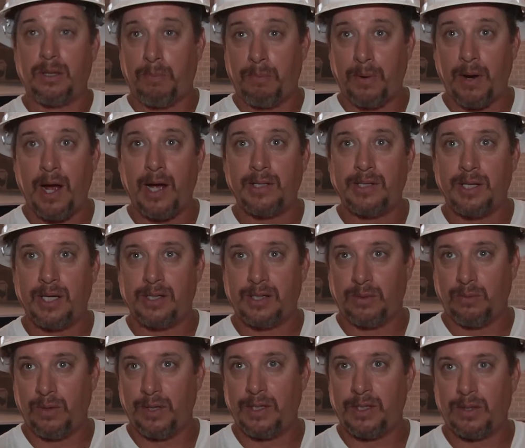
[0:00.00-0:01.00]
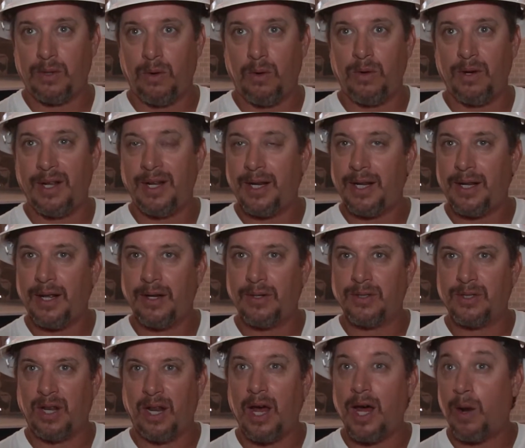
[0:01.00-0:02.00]
the process of restoring it,
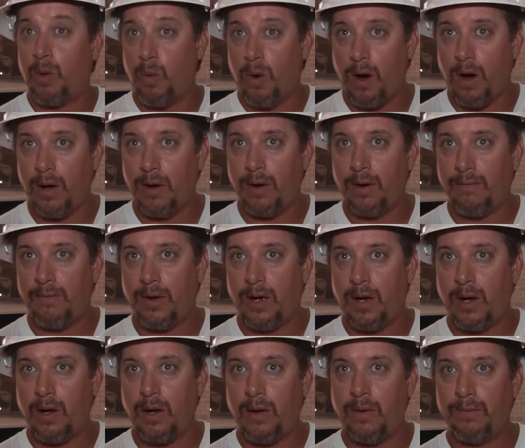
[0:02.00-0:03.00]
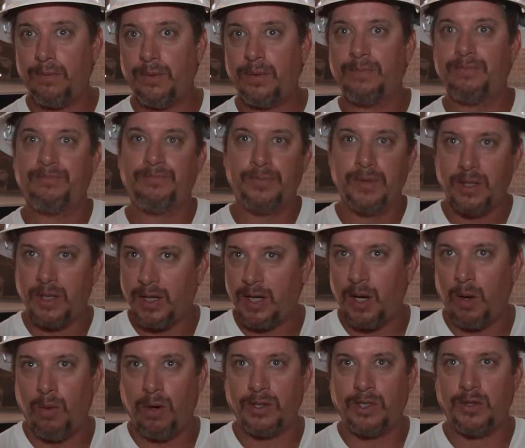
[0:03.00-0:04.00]
there's a lot of water involved.
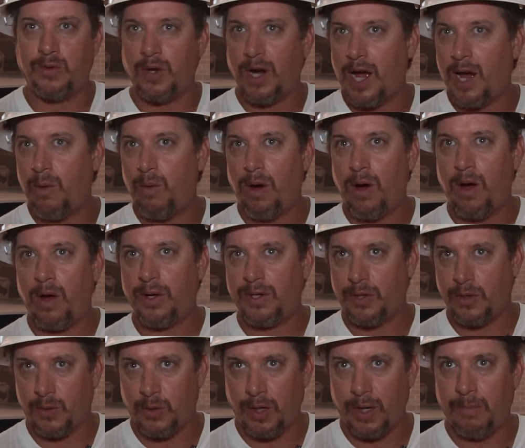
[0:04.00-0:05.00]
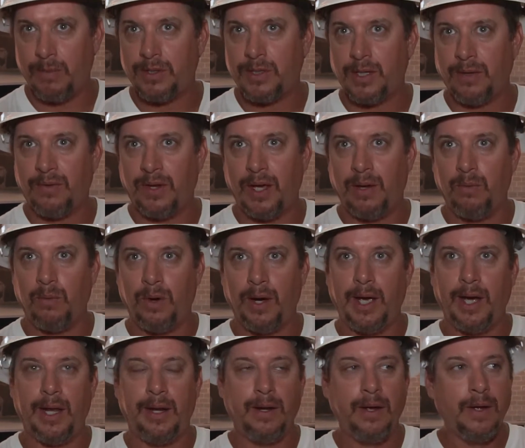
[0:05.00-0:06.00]
You don't want your drywall and your trim and stuff getting
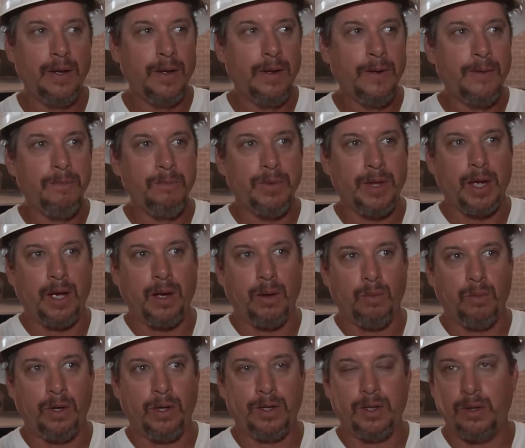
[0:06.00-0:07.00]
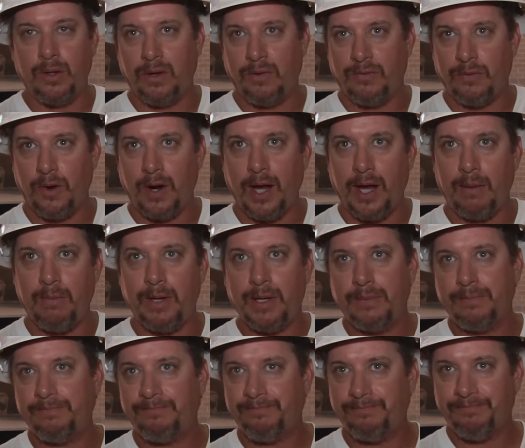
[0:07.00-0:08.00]
wet. We'll do the
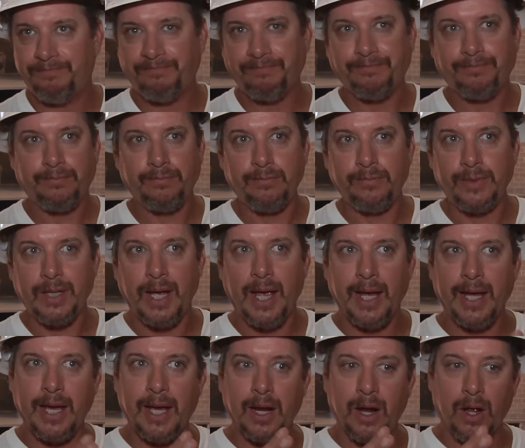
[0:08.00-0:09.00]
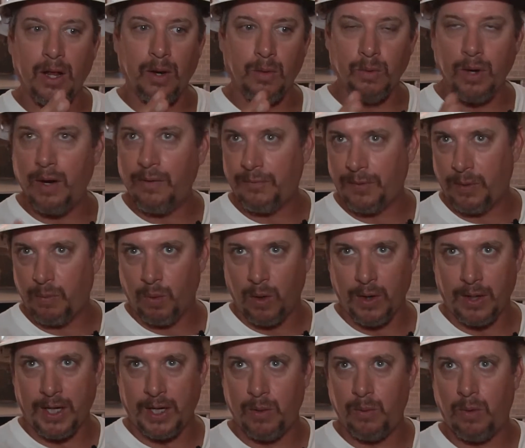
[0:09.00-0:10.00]
framing and get all our roughing
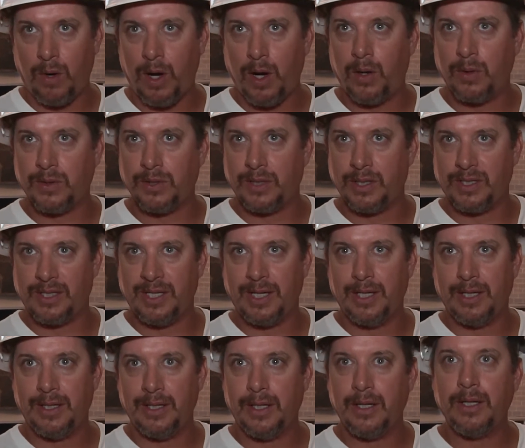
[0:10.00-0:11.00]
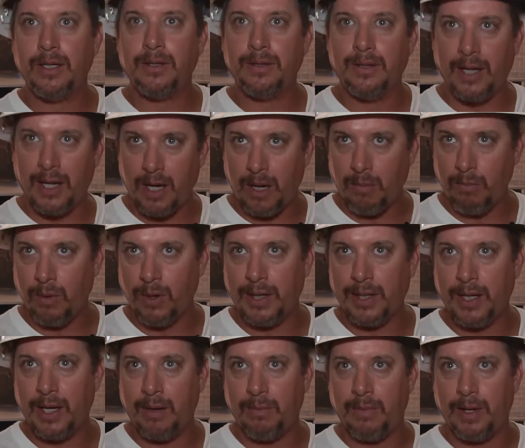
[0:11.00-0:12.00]
work in the walls and the ceiling done, then I'll
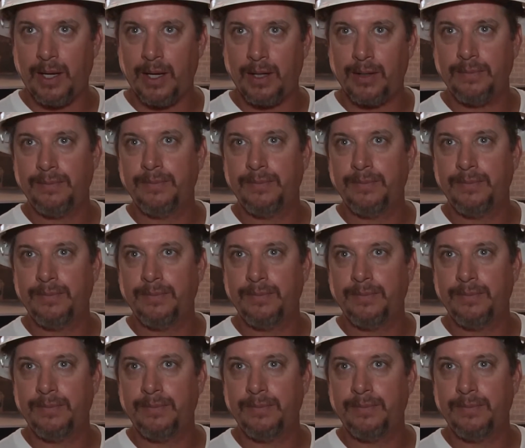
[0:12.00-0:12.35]
bring them in.